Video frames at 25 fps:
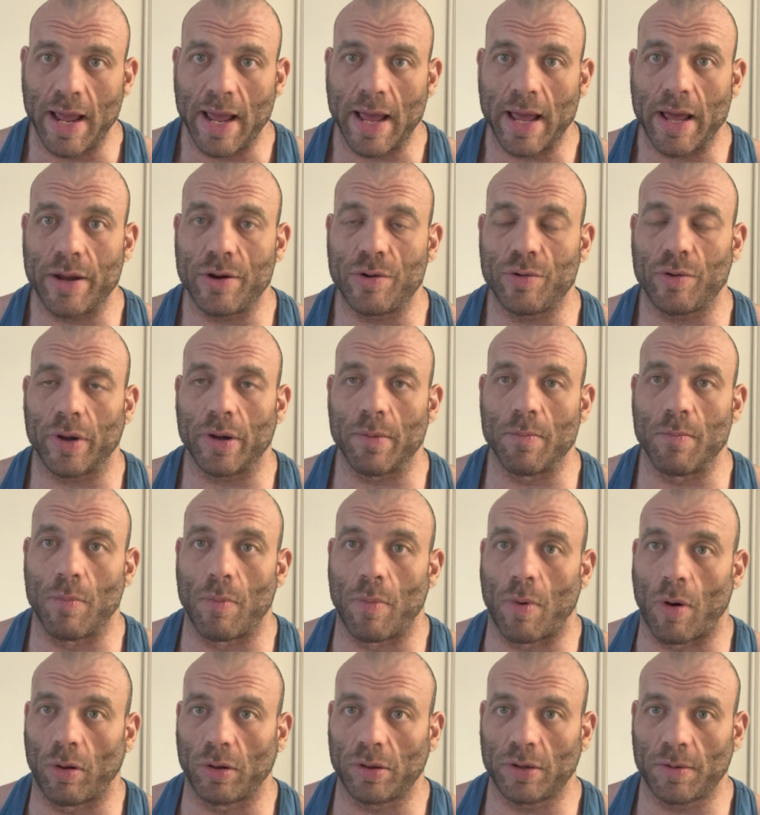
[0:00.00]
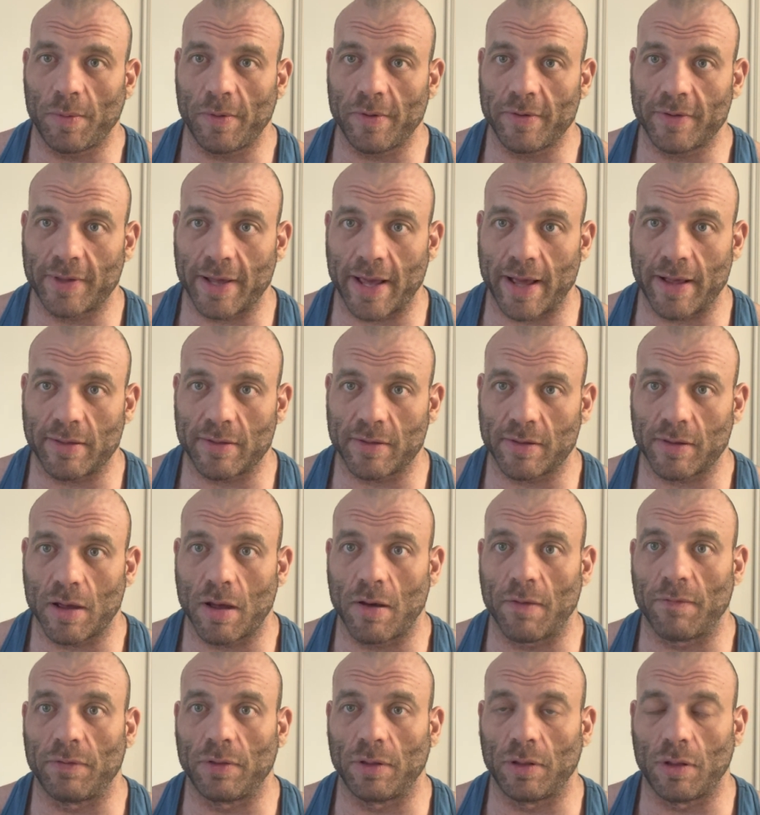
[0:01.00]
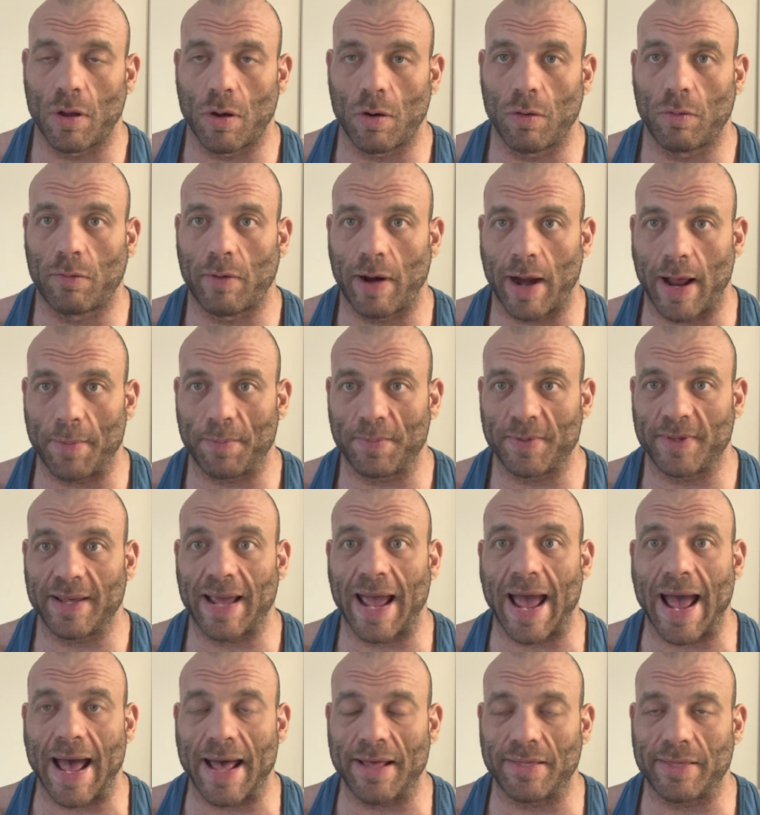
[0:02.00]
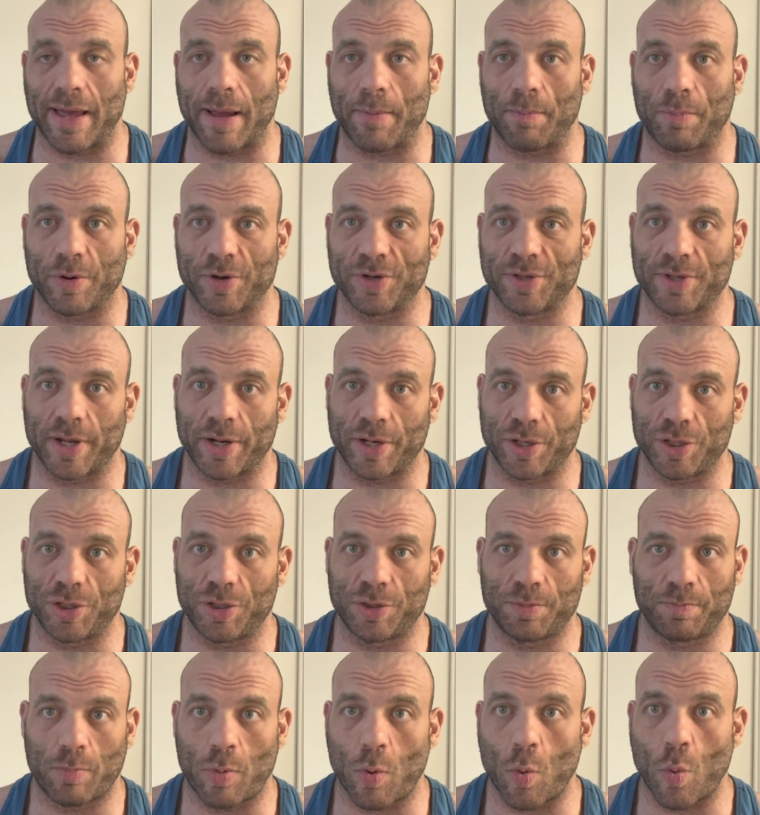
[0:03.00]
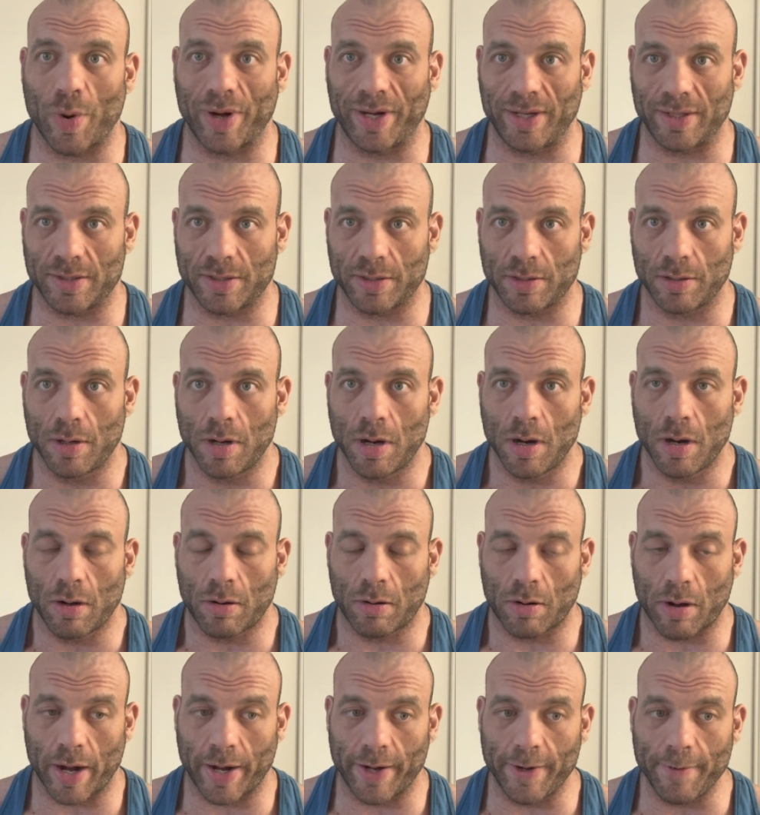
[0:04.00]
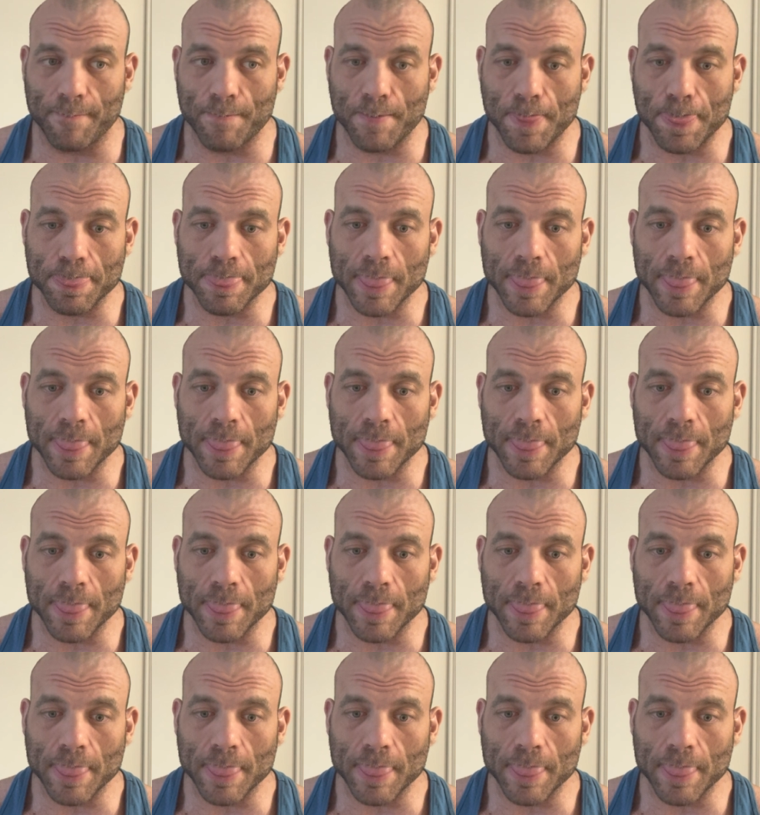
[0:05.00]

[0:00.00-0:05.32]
and doing multiple sets of low reps at that percentage point, right?